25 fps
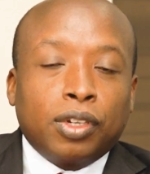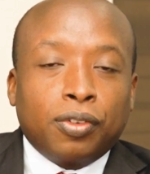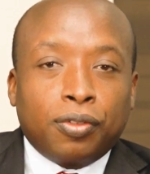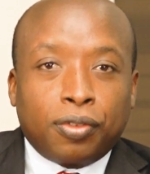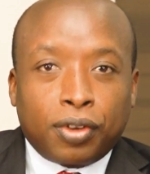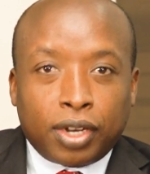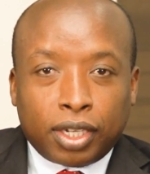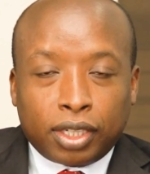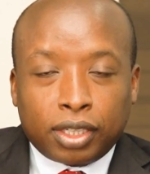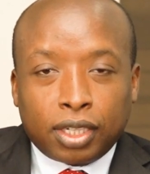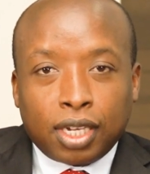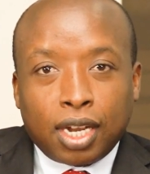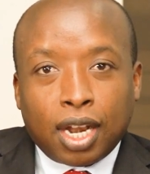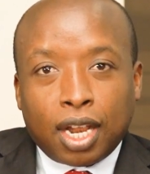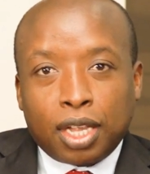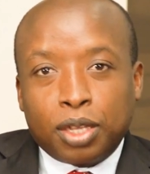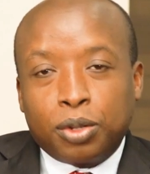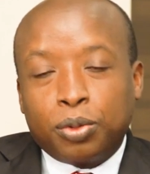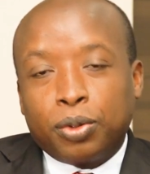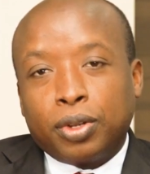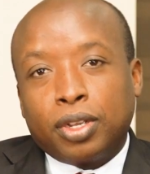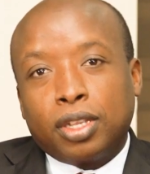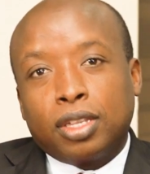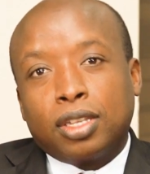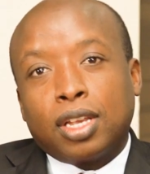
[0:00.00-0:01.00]
fresh
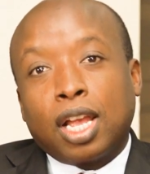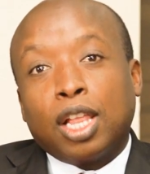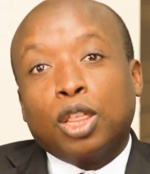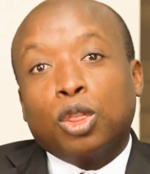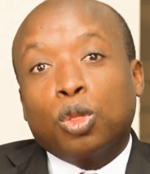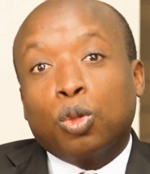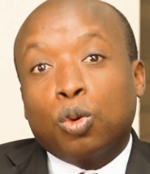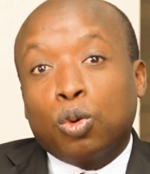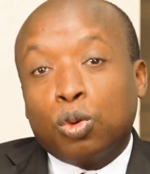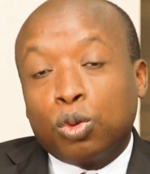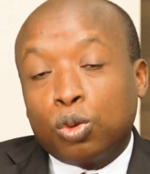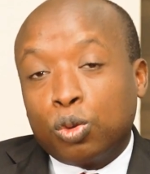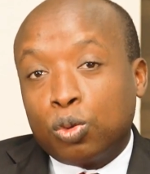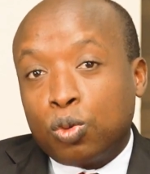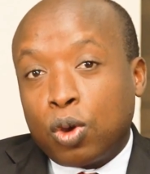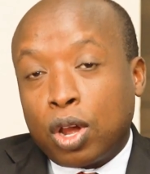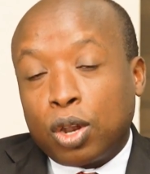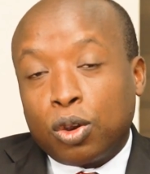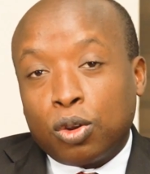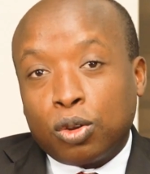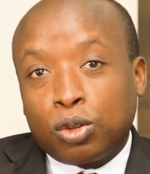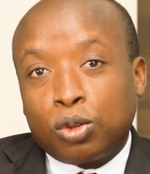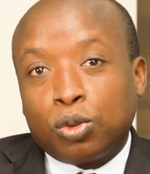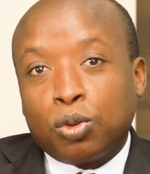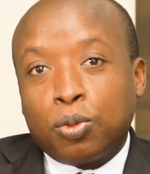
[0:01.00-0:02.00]
graduates and those who are
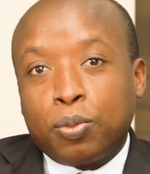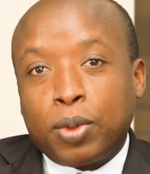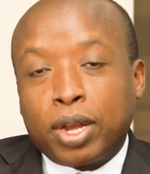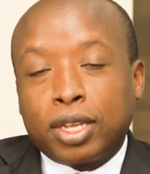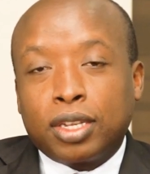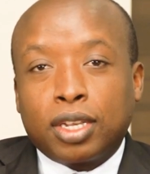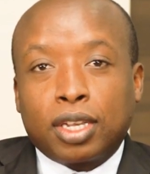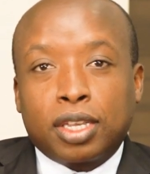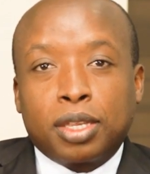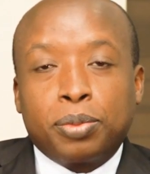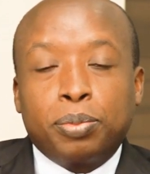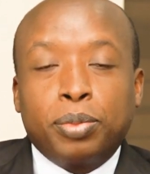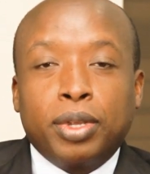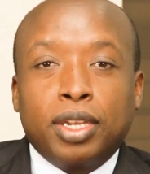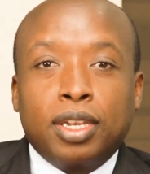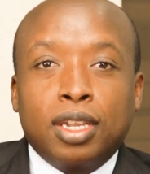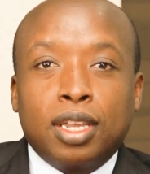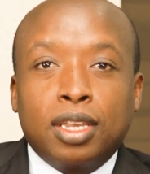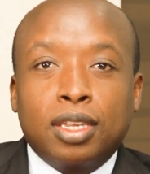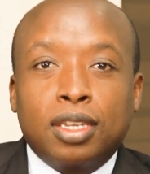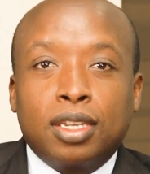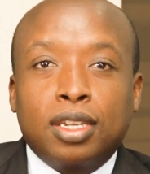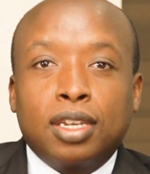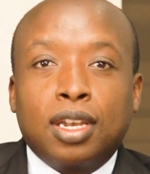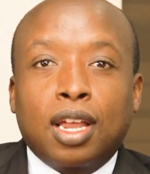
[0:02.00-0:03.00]
not so much
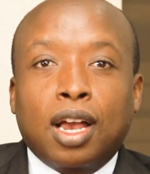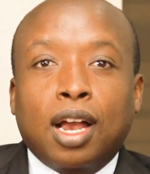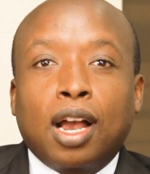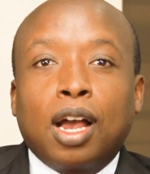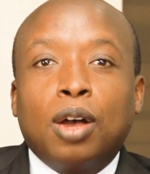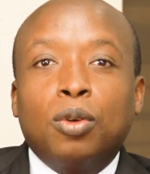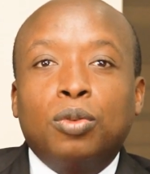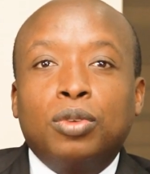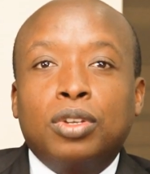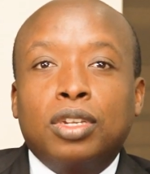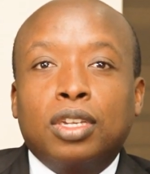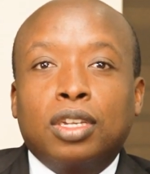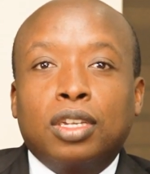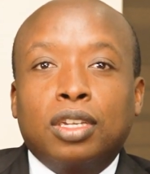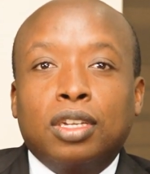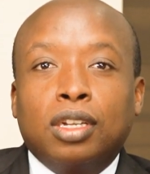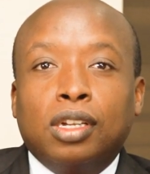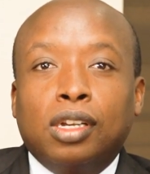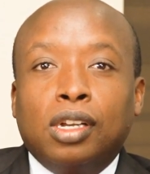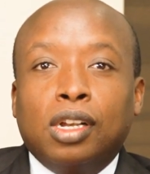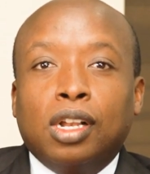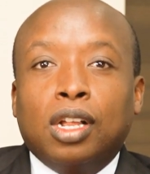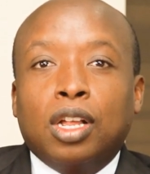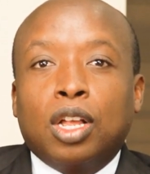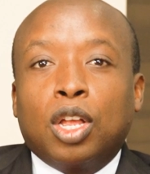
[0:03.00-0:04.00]
experienced in accounting
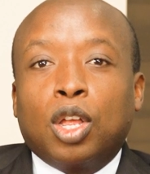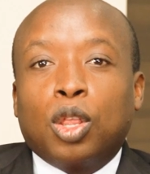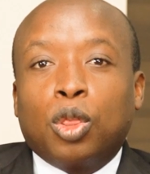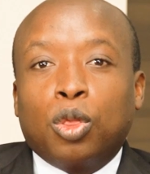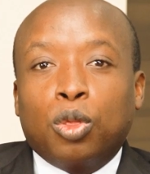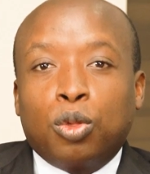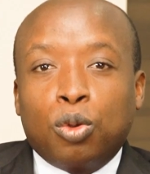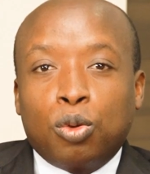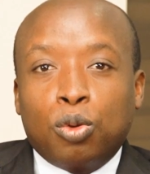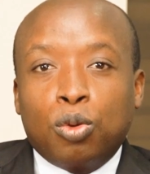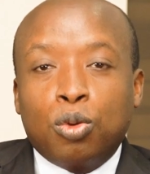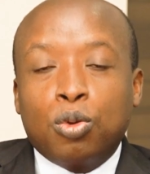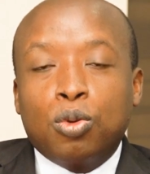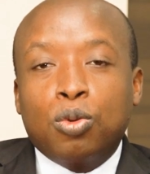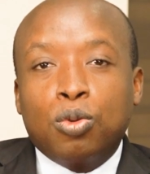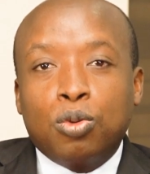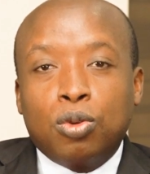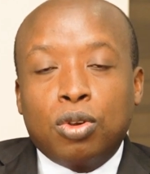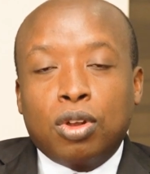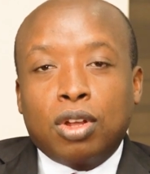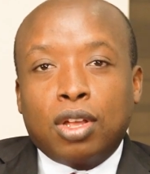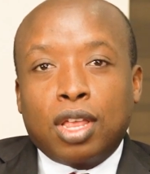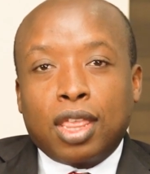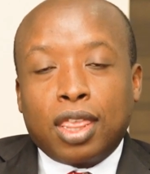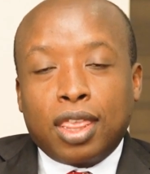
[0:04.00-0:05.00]
through
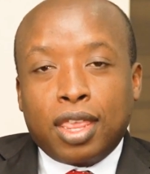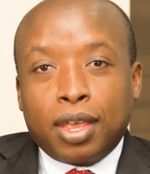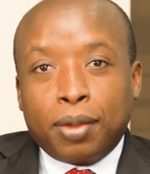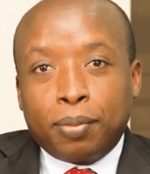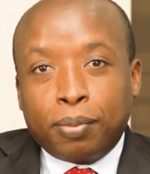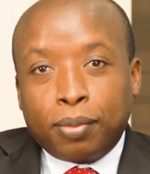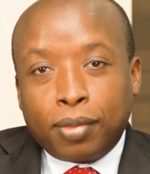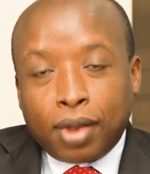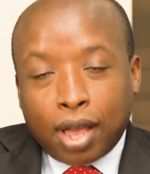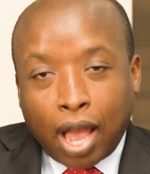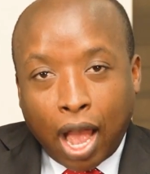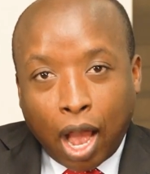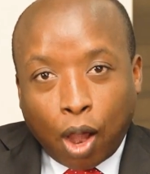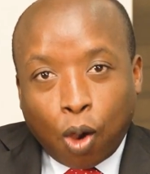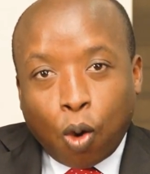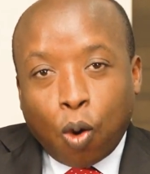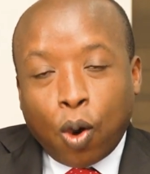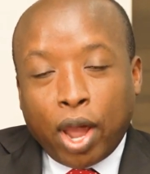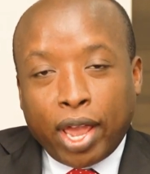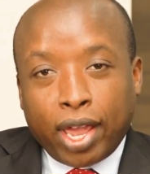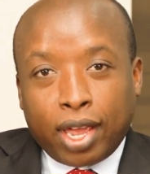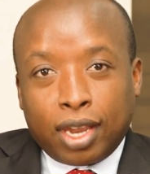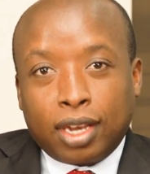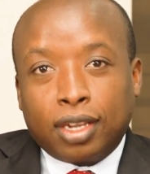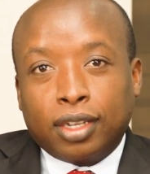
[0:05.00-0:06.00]
them
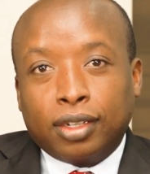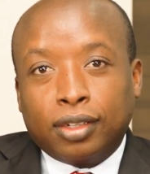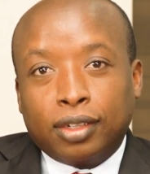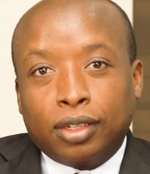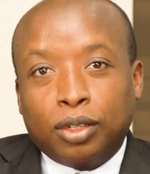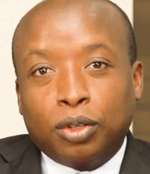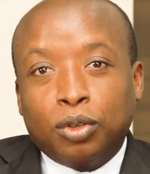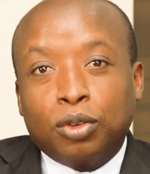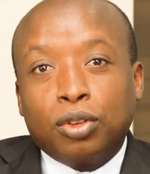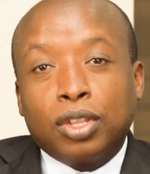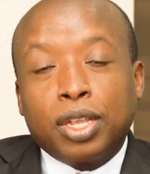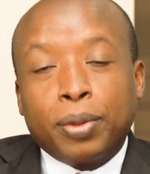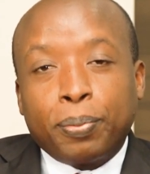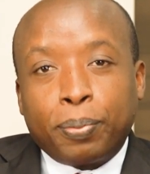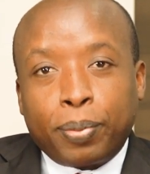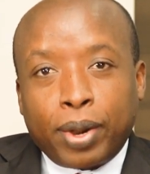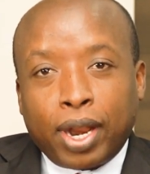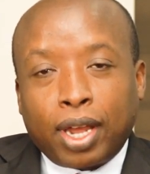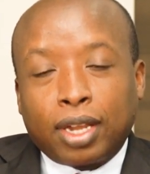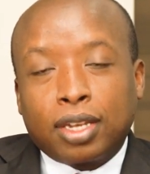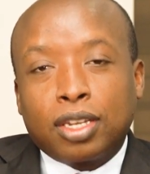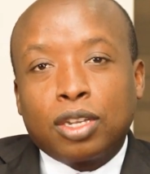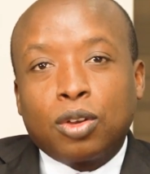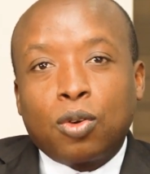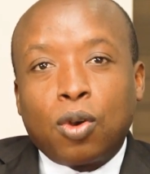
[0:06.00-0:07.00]
acquiring, you know, the
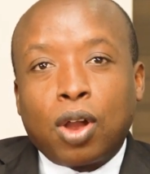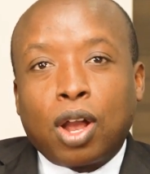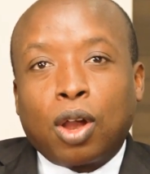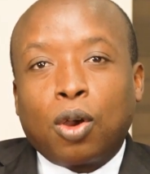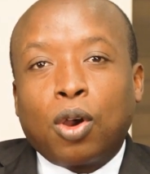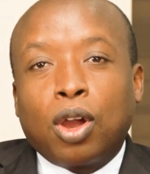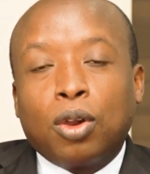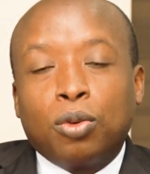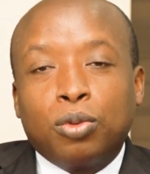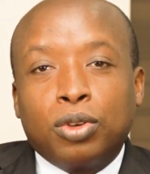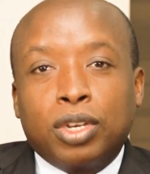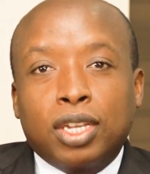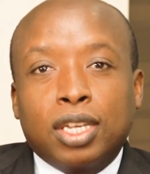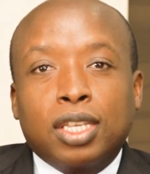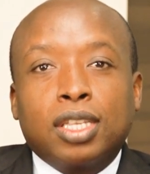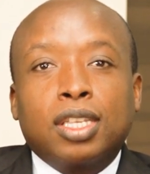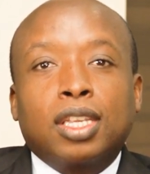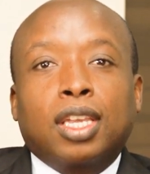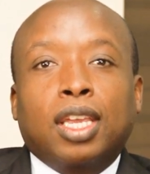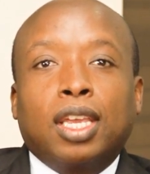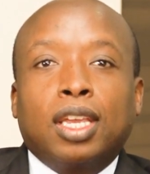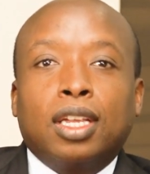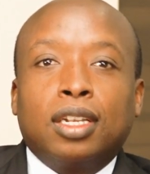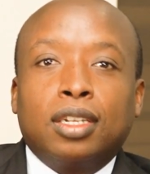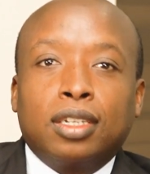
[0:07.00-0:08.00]
practical accounting
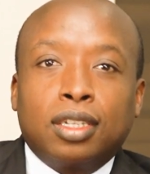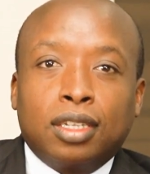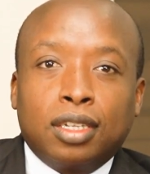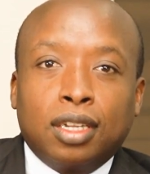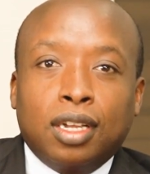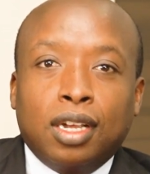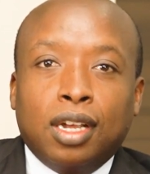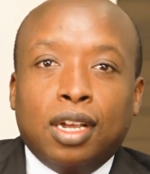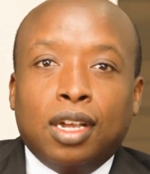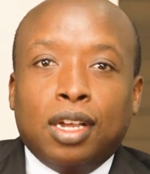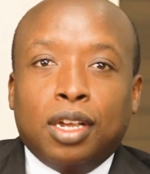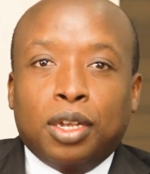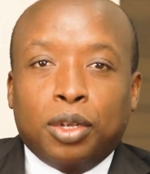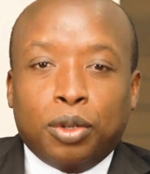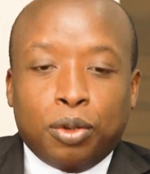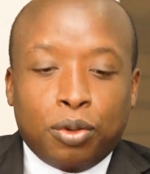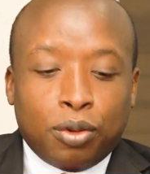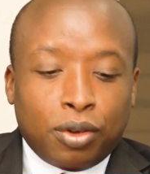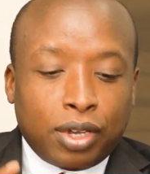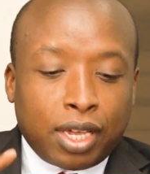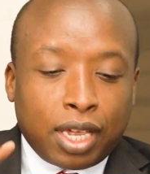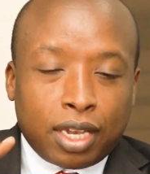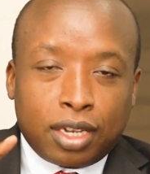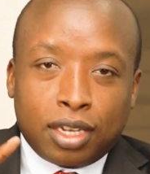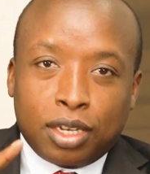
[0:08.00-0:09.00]
skills, you know,
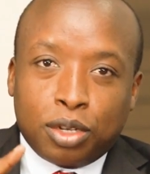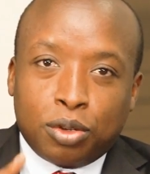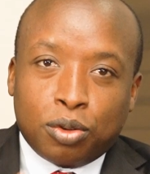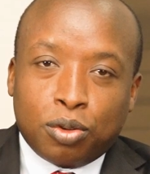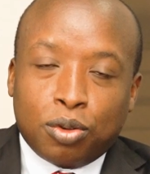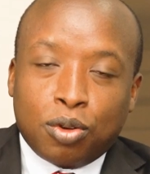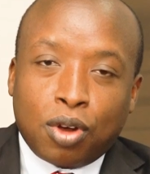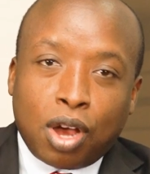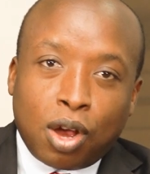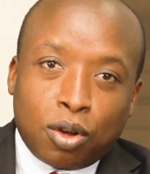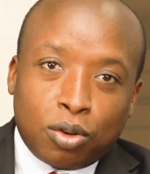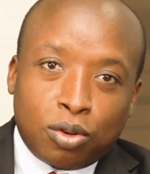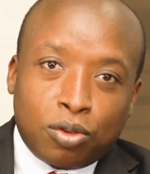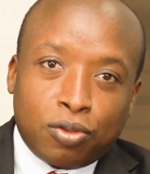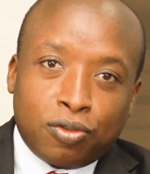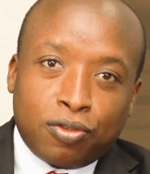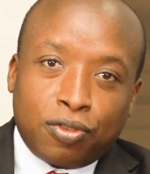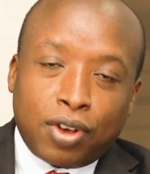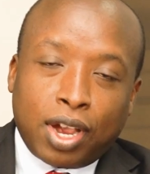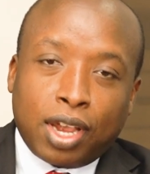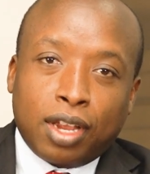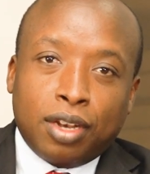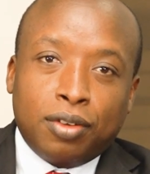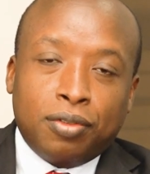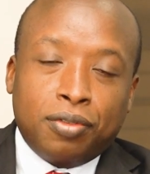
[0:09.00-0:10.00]
getting to know how to
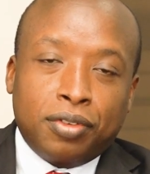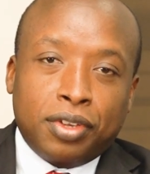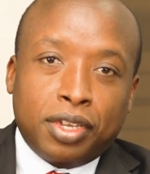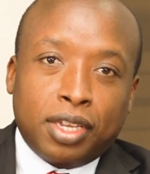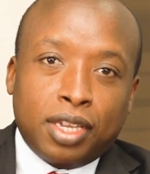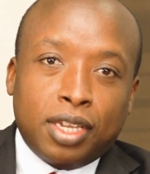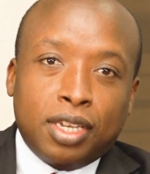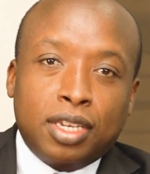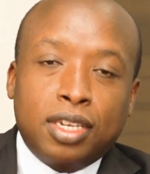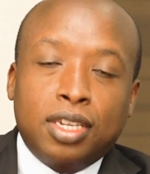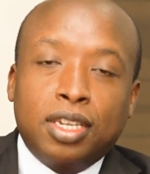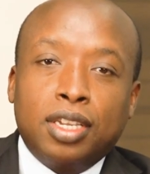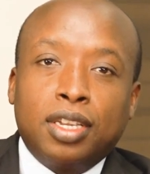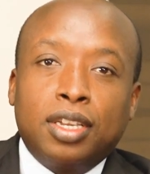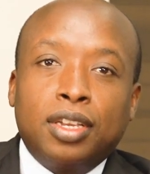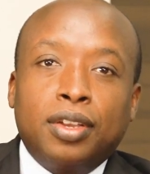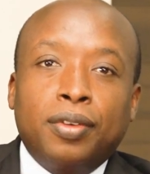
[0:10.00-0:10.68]
file VAT,